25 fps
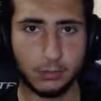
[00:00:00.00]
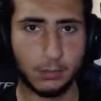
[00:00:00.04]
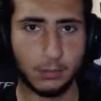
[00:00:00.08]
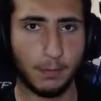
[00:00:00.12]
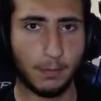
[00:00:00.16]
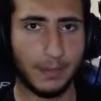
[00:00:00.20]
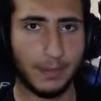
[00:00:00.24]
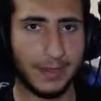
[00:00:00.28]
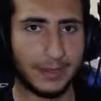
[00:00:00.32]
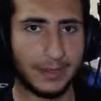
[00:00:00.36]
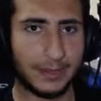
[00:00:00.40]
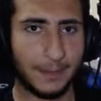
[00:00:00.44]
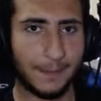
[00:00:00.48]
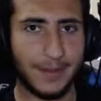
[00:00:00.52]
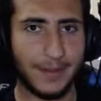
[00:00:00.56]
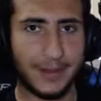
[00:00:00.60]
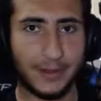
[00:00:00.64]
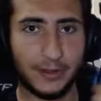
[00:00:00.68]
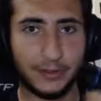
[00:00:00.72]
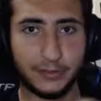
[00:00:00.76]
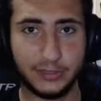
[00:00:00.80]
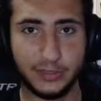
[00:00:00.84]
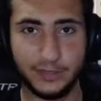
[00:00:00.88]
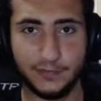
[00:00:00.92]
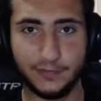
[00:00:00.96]
make a better
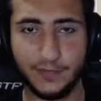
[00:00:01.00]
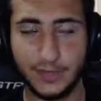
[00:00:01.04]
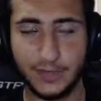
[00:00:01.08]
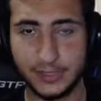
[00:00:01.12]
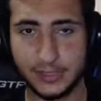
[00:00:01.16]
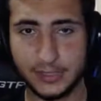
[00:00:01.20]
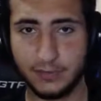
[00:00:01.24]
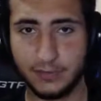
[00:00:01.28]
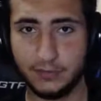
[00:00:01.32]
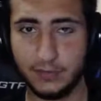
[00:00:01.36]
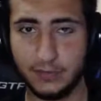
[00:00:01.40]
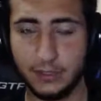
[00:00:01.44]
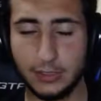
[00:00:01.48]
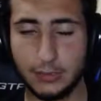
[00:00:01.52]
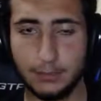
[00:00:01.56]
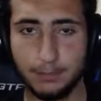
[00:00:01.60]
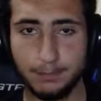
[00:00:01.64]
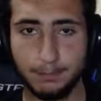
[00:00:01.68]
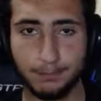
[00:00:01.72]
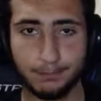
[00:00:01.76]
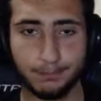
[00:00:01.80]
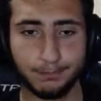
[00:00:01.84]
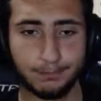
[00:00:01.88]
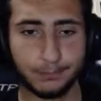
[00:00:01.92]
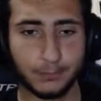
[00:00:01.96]
defensive team
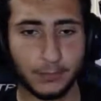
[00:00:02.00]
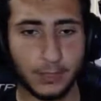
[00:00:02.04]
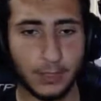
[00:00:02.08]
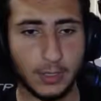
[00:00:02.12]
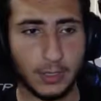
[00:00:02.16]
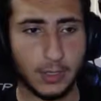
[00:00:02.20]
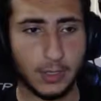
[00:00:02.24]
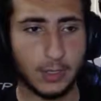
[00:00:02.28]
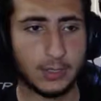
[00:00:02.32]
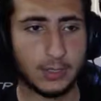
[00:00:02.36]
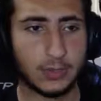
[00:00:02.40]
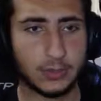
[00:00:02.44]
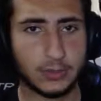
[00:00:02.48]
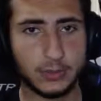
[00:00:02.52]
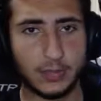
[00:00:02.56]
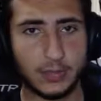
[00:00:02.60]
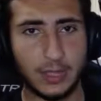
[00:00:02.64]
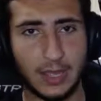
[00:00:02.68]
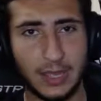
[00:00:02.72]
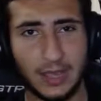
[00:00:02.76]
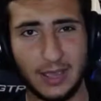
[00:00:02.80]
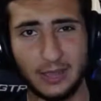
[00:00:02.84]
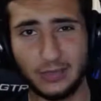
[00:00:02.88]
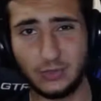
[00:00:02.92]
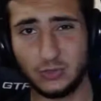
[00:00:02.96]

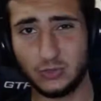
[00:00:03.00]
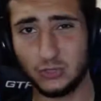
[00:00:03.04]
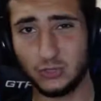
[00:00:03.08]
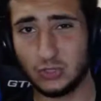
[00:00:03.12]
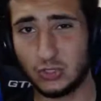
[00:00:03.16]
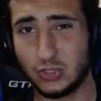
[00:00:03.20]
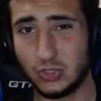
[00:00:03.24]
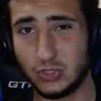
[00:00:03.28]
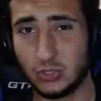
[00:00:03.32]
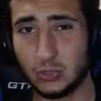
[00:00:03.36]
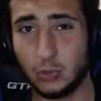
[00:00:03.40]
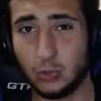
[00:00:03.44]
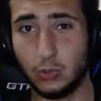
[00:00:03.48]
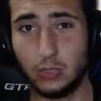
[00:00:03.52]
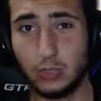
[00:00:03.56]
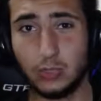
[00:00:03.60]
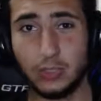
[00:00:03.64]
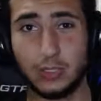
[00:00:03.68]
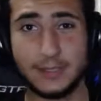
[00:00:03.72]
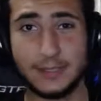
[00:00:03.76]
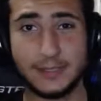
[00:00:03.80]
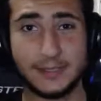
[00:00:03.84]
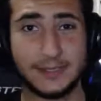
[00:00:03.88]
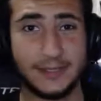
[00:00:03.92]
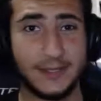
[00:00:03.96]
and just don't
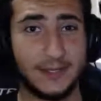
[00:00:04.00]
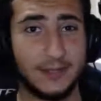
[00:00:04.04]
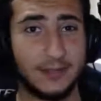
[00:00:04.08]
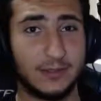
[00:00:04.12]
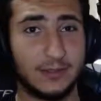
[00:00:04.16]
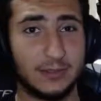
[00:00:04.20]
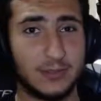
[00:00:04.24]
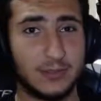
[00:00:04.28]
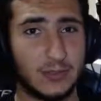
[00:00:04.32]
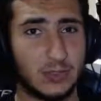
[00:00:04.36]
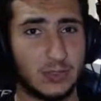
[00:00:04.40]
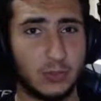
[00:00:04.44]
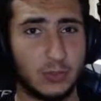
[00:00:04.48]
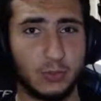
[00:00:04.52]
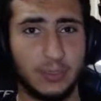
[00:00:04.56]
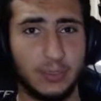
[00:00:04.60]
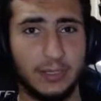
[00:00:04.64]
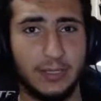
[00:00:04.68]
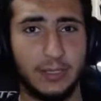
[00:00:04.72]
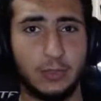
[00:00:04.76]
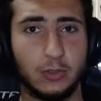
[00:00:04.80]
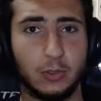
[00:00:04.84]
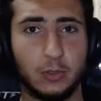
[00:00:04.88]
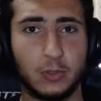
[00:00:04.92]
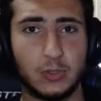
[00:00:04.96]
concede so many
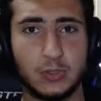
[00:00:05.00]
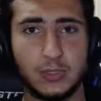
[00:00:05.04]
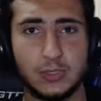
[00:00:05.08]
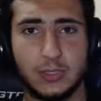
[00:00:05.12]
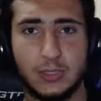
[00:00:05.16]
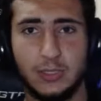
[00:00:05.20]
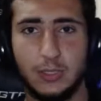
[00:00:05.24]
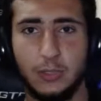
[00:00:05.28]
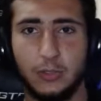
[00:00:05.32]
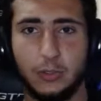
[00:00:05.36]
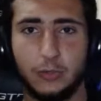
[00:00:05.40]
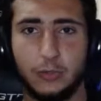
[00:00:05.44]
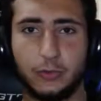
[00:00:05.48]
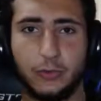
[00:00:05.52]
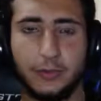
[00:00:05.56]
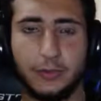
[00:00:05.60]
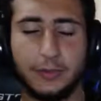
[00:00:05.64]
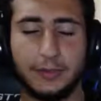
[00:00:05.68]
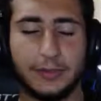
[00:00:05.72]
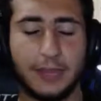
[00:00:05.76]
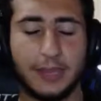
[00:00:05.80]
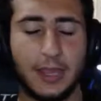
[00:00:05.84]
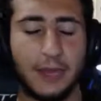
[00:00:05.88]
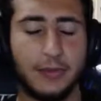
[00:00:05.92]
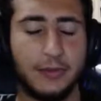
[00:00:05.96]
goals during the
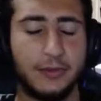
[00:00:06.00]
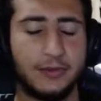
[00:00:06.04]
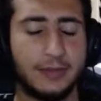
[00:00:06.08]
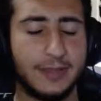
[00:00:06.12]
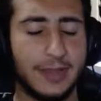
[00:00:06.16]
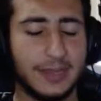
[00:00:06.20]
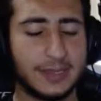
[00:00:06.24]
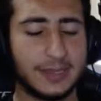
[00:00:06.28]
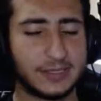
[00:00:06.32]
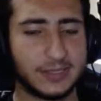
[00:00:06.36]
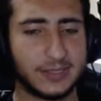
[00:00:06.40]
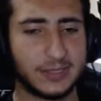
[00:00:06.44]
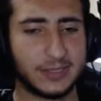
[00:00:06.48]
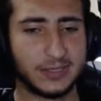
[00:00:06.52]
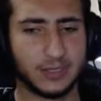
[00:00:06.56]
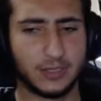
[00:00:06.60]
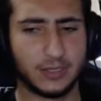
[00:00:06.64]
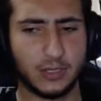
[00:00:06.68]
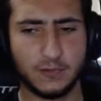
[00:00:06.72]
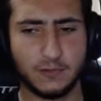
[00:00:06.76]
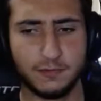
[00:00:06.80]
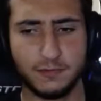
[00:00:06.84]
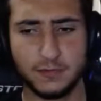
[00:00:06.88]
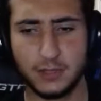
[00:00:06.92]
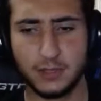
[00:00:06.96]
counterattacks and
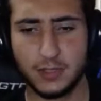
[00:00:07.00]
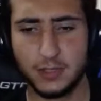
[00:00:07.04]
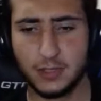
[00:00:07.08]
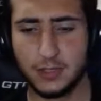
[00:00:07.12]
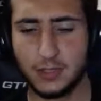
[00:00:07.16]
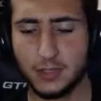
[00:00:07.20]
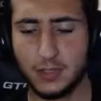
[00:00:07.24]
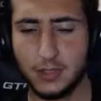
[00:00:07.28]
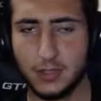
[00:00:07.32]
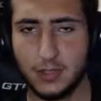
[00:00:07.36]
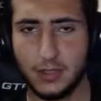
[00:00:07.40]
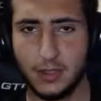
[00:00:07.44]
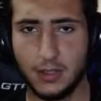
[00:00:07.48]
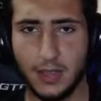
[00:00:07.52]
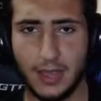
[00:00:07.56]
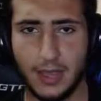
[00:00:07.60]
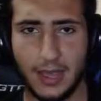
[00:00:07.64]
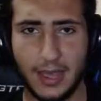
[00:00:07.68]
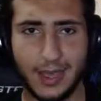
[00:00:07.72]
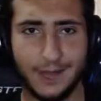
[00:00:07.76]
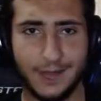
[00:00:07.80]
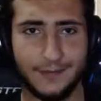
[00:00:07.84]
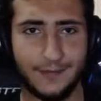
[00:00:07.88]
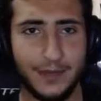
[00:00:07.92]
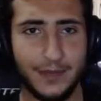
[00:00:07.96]
stuff.
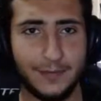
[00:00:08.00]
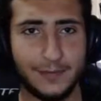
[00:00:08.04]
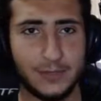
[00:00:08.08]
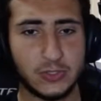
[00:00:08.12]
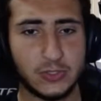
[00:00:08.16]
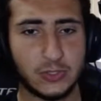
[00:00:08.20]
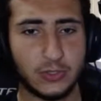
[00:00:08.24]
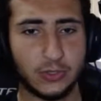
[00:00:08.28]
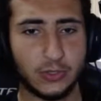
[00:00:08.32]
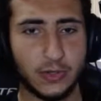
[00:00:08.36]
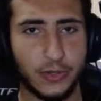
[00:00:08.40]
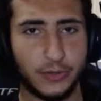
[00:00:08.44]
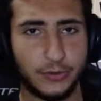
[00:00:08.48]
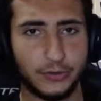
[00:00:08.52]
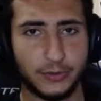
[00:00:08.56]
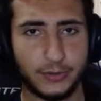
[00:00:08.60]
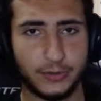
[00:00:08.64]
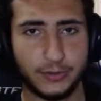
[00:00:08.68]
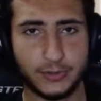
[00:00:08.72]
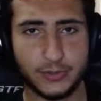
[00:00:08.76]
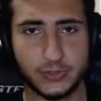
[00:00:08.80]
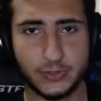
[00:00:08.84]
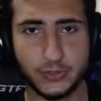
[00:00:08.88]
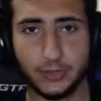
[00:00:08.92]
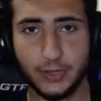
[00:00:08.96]
And when we sort
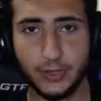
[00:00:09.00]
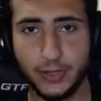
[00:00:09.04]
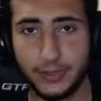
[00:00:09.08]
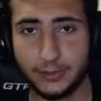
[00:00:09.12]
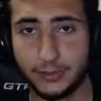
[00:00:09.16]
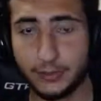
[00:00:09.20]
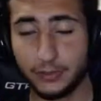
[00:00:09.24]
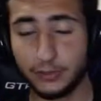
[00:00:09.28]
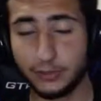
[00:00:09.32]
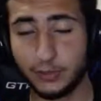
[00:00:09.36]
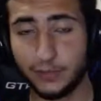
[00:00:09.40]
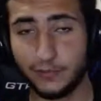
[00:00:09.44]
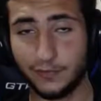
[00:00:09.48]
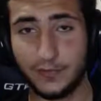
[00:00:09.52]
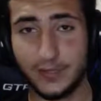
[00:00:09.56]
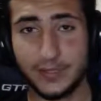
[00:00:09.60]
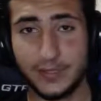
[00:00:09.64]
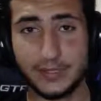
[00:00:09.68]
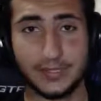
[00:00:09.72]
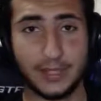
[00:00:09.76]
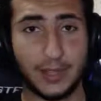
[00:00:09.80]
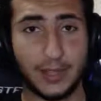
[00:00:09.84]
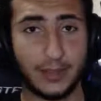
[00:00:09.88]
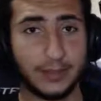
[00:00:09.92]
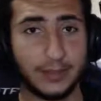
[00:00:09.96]
out our defense,
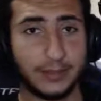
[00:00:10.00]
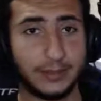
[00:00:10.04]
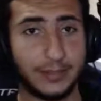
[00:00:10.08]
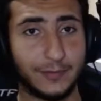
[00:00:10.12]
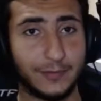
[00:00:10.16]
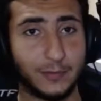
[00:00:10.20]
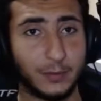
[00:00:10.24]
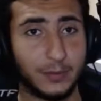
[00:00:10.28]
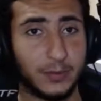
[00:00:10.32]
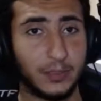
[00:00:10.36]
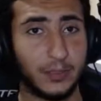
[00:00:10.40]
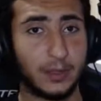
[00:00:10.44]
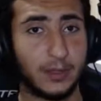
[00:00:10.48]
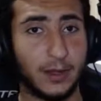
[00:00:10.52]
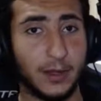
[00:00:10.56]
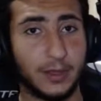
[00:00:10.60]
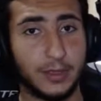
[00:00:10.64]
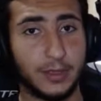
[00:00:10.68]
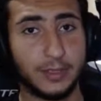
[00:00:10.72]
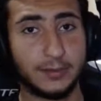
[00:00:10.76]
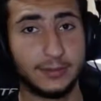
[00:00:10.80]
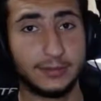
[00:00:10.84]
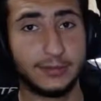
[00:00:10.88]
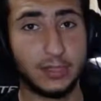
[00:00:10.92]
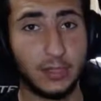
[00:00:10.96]
I think that would be good. I
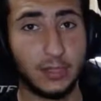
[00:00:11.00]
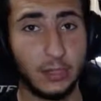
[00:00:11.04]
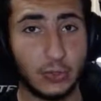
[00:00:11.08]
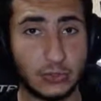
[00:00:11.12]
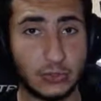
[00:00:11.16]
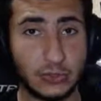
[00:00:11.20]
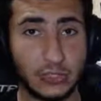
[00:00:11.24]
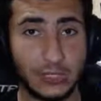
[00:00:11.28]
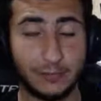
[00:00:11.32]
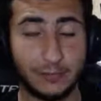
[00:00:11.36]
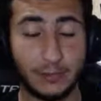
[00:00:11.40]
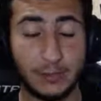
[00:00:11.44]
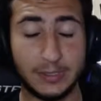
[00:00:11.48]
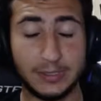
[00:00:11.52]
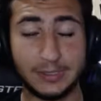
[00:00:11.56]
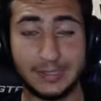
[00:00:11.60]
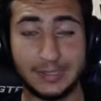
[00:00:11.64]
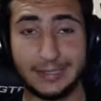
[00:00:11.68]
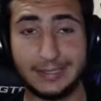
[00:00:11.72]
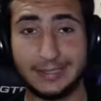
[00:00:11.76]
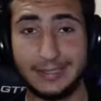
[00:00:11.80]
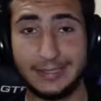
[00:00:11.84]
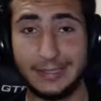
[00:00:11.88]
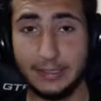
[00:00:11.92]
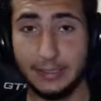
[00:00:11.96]
think Thiago Silva is the
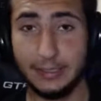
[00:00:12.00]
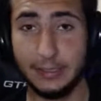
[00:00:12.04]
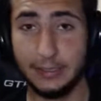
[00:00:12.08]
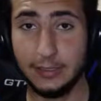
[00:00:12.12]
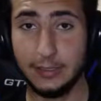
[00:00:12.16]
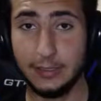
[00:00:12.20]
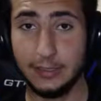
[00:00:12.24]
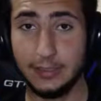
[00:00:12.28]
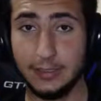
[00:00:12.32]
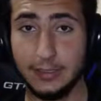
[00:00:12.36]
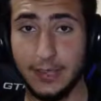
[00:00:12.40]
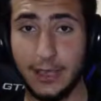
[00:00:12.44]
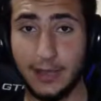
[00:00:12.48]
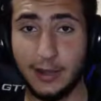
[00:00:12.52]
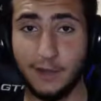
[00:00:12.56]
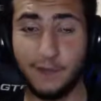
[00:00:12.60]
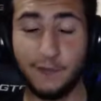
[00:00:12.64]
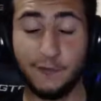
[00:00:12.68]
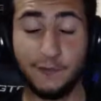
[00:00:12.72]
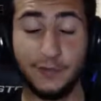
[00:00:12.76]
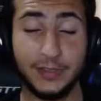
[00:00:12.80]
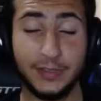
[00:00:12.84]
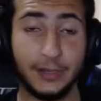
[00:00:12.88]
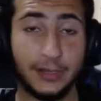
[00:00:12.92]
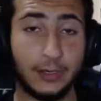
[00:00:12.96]
key, and a
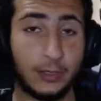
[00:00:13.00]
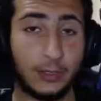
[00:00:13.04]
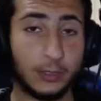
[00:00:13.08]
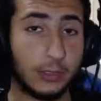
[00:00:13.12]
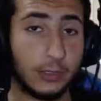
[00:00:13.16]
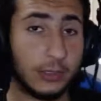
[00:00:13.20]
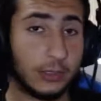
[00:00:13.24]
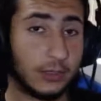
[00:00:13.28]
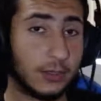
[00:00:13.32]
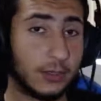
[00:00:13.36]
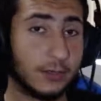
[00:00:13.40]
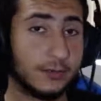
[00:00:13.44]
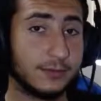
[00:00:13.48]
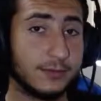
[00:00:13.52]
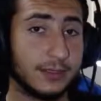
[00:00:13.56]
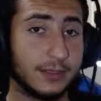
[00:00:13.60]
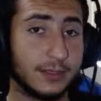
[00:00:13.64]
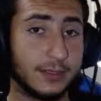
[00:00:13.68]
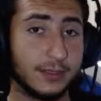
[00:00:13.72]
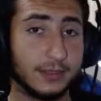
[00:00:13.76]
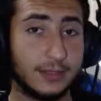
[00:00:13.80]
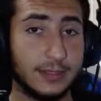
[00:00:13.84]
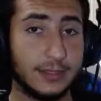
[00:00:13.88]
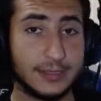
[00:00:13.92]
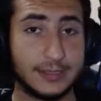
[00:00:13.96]
fit N'Golo Kanté
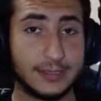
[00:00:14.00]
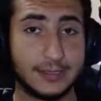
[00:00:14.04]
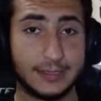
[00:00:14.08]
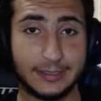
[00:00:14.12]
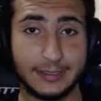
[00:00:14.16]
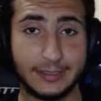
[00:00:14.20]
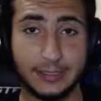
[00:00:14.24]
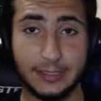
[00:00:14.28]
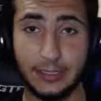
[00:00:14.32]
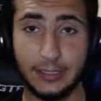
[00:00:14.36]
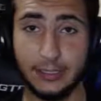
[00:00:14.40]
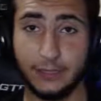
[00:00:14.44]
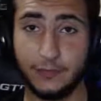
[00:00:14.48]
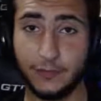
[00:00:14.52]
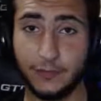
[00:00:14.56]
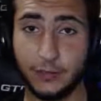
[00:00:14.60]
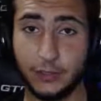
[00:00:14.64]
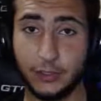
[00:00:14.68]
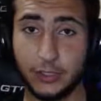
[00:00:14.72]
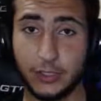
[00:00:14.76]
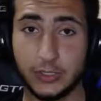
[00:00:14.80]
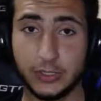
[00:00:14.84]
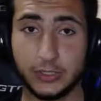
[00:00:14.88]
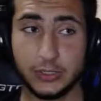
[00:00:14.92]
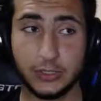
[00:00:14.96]
is the key for
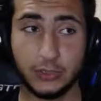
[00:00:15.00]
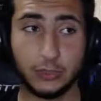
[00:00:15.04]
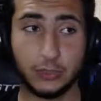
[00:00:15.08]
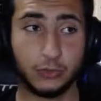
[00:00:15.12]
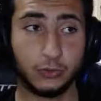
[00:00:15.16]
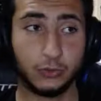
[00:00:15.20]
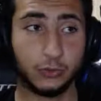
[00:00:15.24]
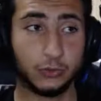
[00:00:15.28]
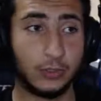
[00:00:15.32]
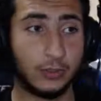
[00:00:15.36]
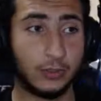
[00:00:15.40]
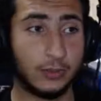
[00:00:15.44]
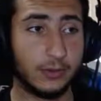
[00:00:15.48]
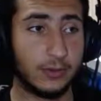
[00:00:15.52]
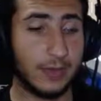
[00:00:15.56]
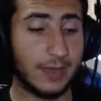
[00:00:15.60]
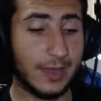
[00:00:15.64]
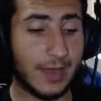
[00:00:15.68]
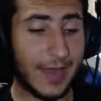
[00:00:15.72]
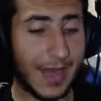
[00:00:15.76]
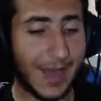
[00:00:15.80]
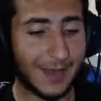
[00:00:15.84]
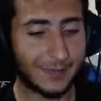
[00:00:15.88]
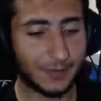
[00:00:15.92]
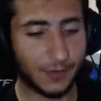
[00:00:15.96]
us, to
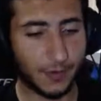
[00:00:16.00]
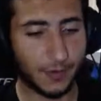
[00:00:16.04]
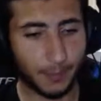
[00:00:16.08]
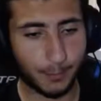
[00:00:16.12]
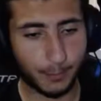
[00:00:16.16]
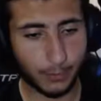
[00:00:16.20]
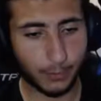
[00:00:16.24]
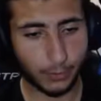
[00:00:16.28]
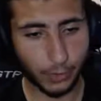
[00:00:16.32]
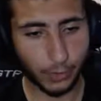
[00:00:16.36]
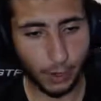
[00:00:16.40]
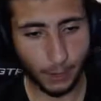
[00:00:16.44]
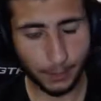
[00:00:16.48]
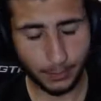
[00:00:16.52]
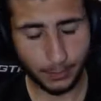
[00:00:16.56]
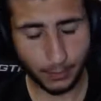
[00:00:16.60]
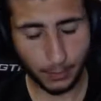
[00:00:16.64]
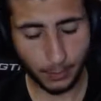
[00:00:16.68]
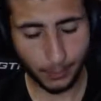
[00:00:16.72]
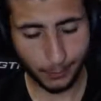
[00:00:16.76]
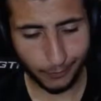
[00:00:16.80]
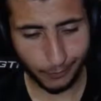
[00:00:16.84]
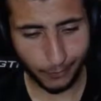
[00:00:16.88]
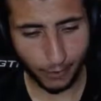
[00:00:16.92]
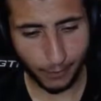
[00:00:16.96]
have a
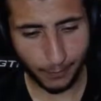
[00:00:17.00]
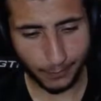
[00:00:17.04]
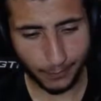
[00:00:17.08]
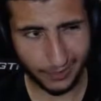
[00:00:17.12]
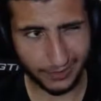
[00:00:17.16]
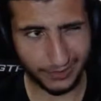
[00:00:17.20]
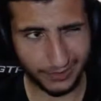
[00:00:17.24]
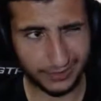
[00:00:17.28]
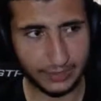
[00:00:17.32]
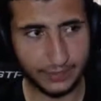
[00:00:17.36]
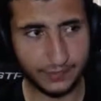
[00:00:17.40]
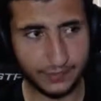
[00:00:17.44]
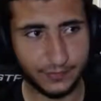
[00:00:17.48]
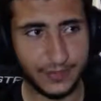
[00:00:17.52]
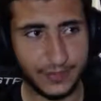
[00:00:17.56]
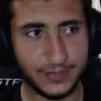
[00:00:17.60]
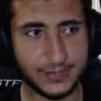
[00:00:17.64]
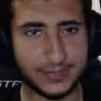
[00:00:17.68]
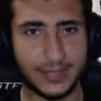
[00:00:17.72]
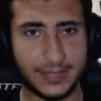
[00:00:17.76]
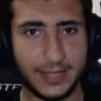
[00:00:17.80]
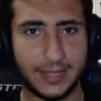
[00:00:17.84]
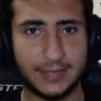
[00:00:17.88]
proper defense.